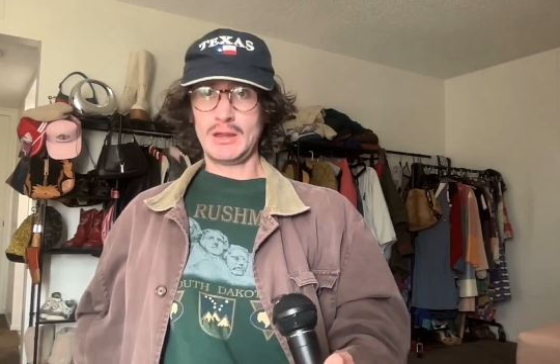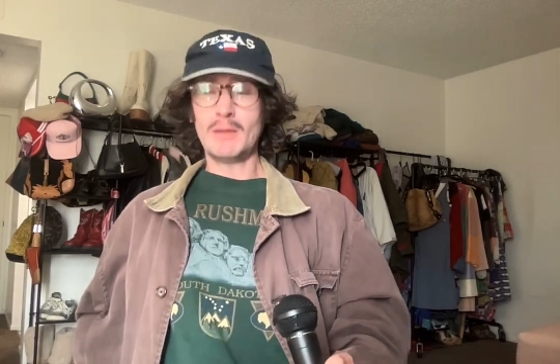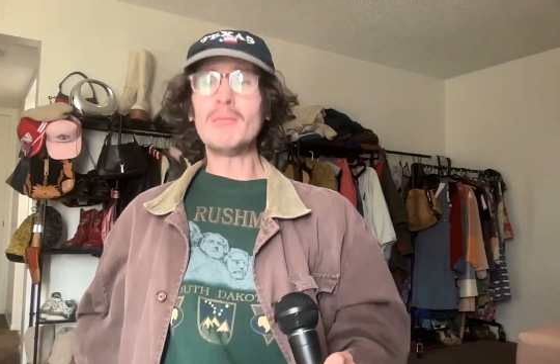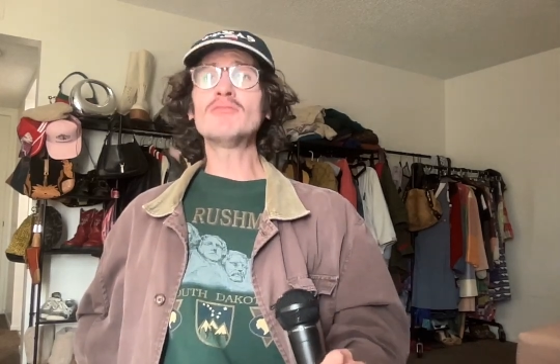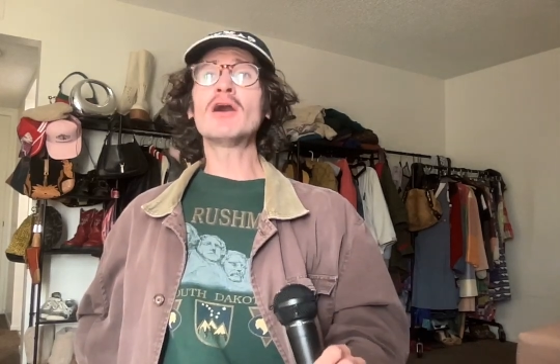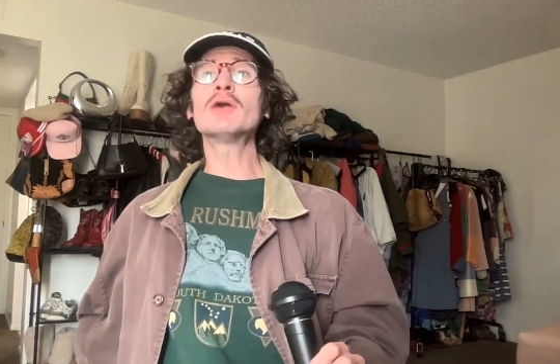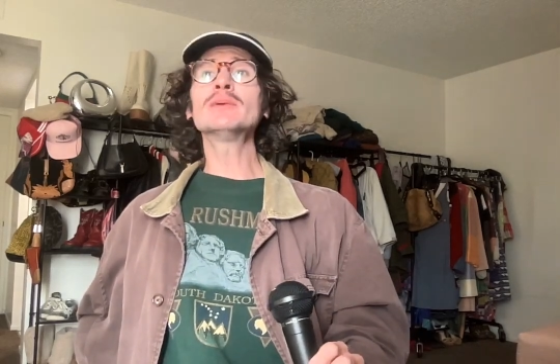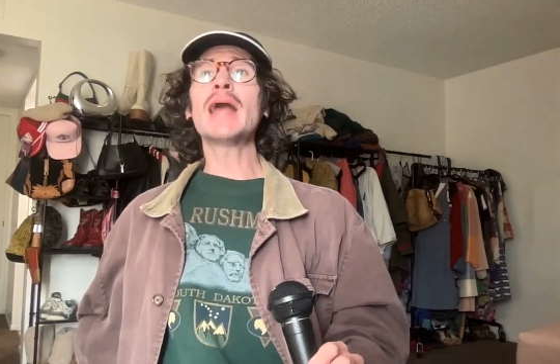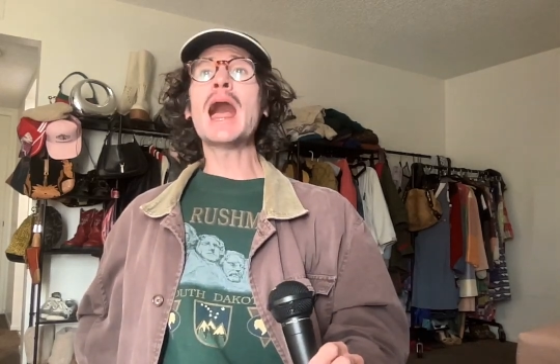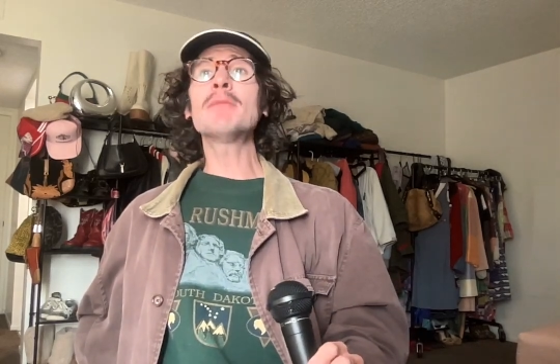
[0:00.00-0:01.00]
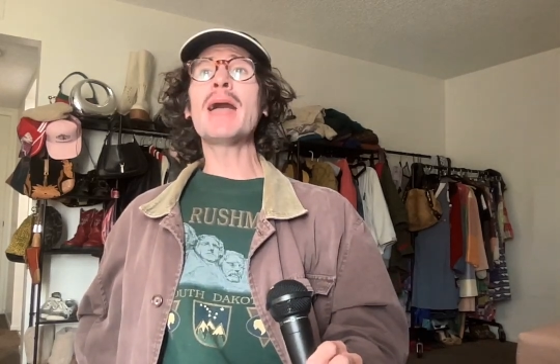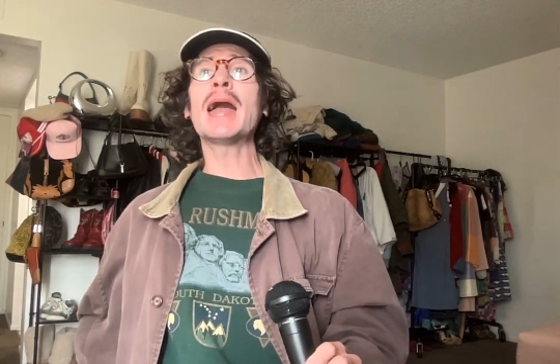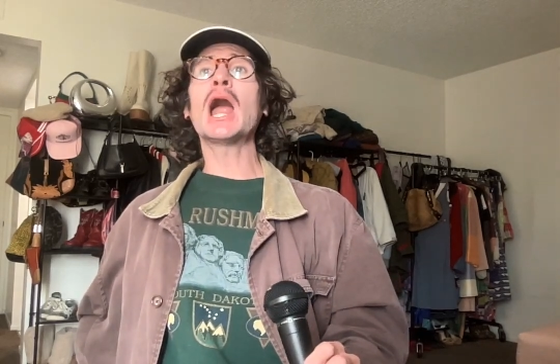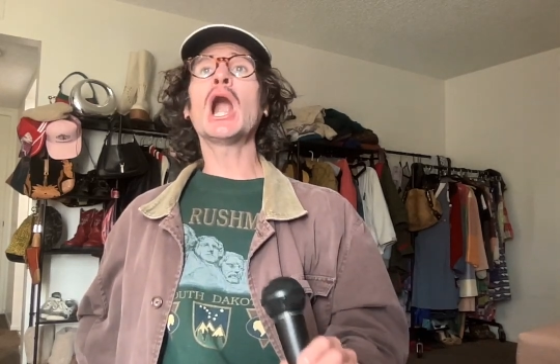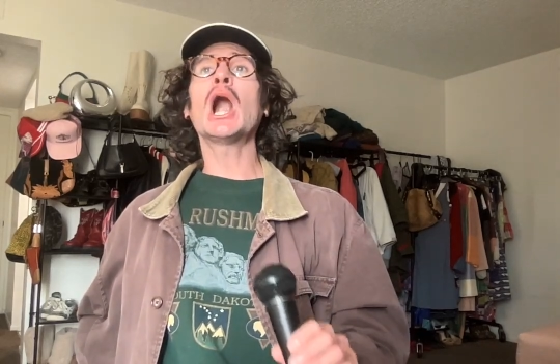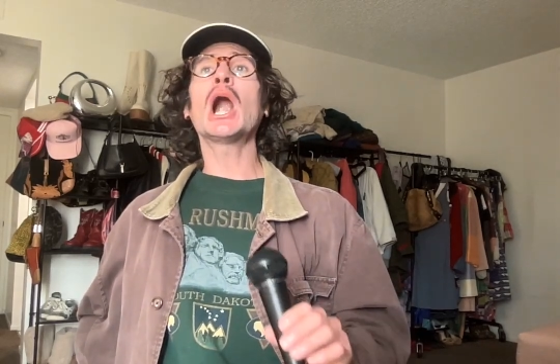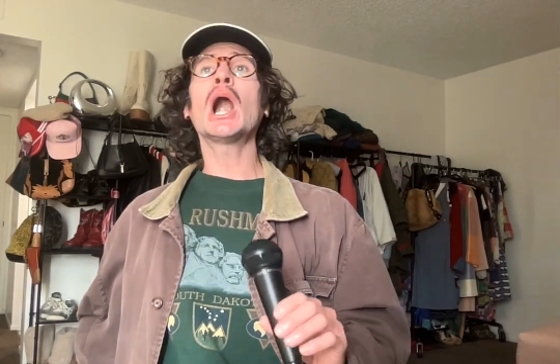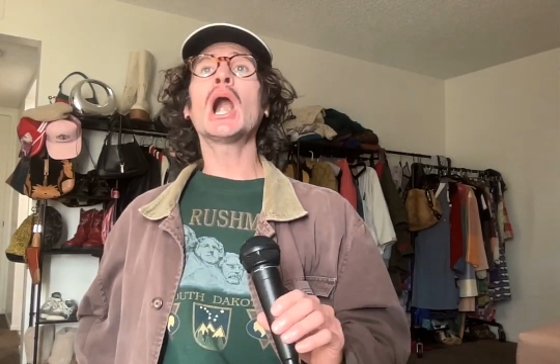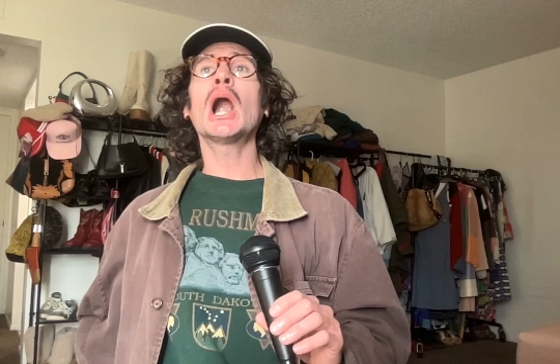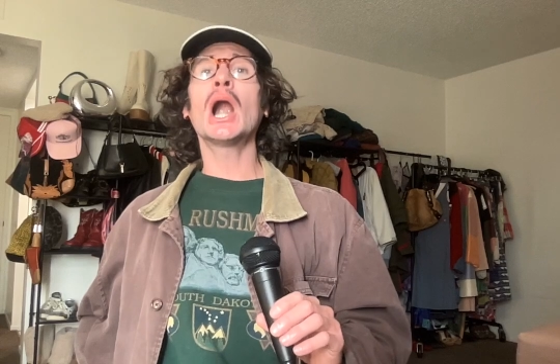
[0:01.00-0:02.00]
Motherfucker, we hot back
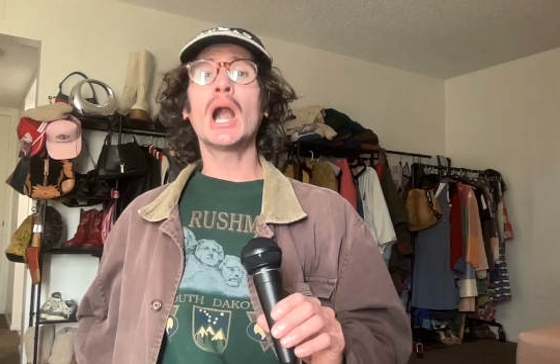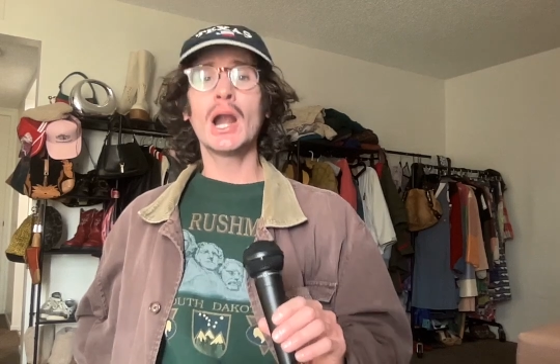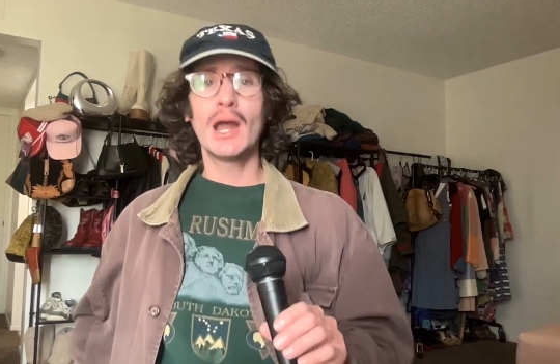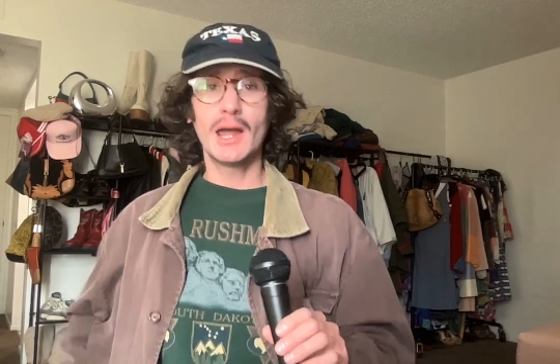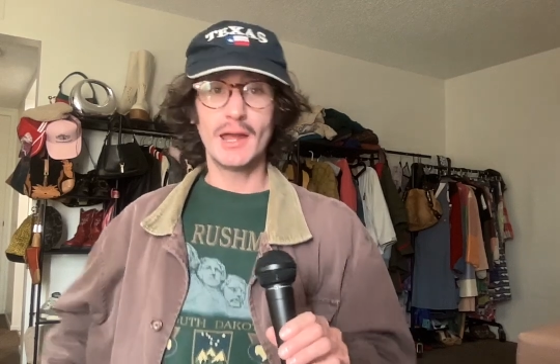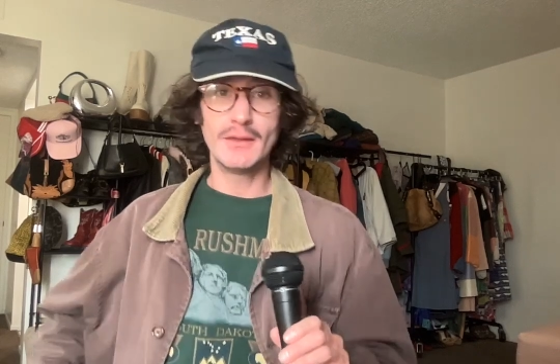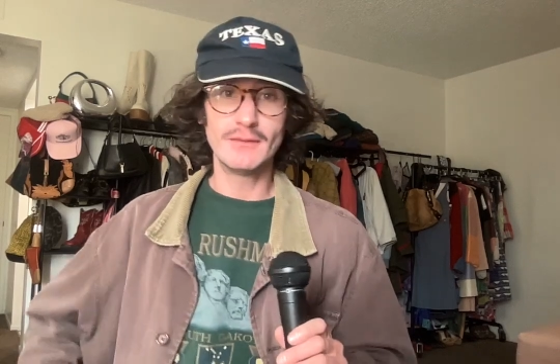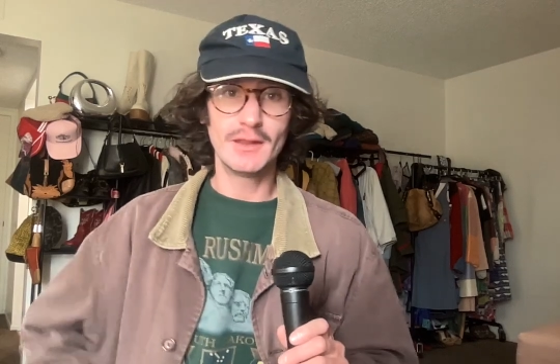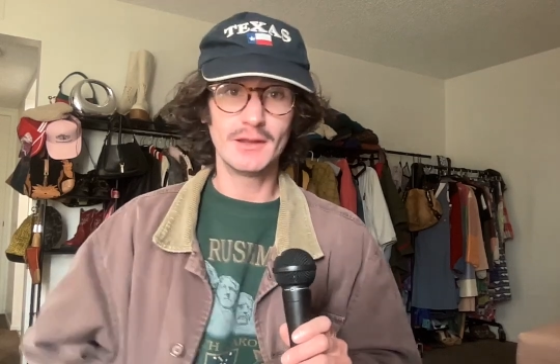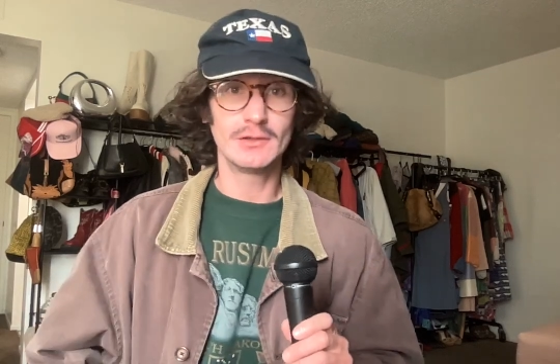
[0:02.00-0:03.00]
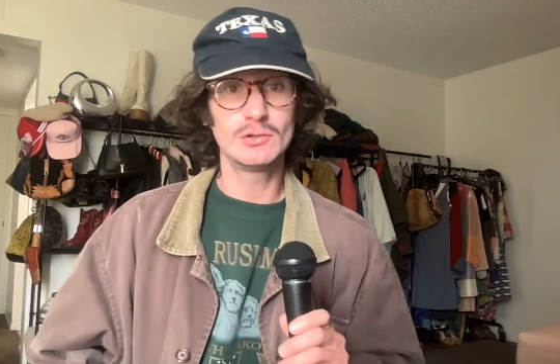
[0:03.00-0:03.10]
her." And then